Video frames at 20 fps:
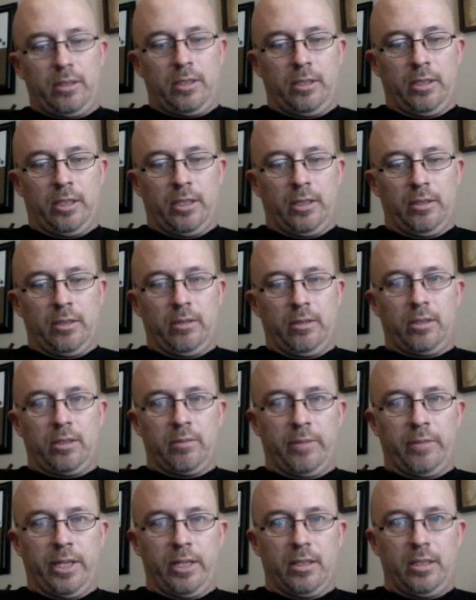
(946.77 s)
and then do
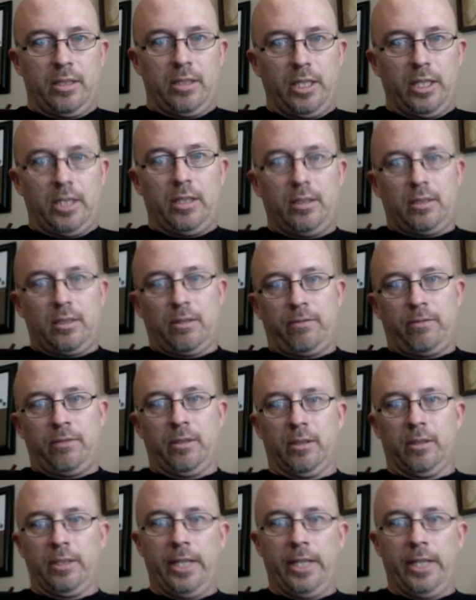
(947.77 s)
command D to fill